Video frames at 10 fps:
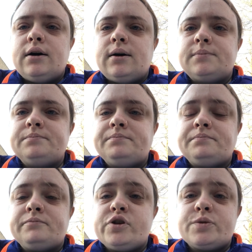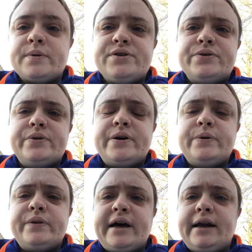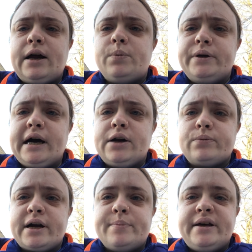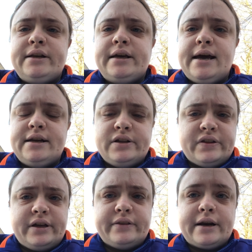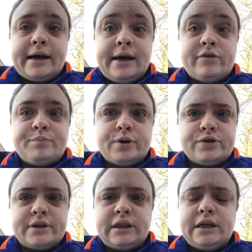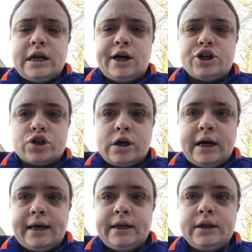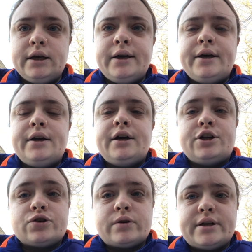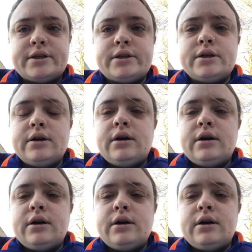Um, just please do know that I would not recommend anything that I have personally not tried and trust.